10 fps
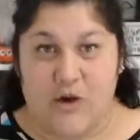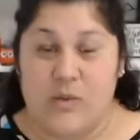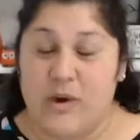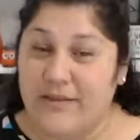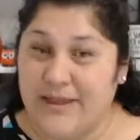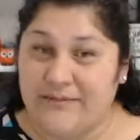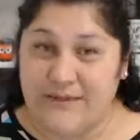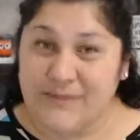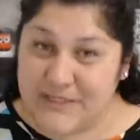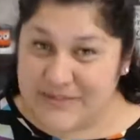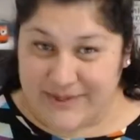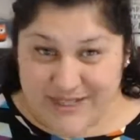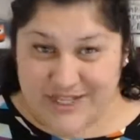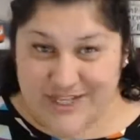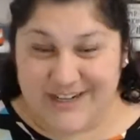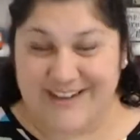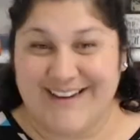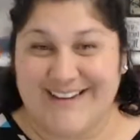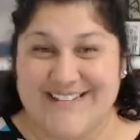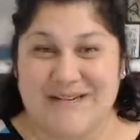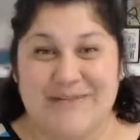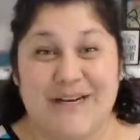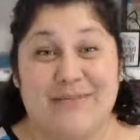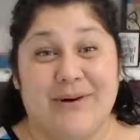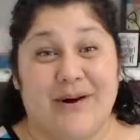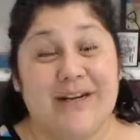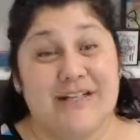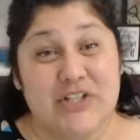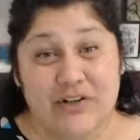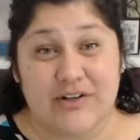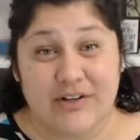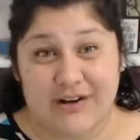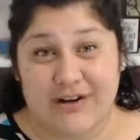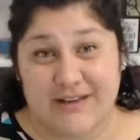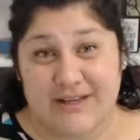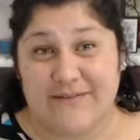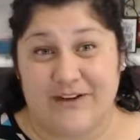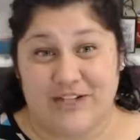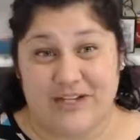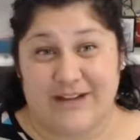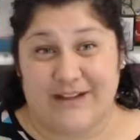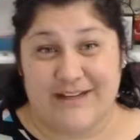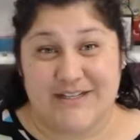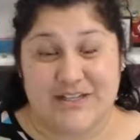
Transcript: Well, they flipped a switch in September and turned on that functionality.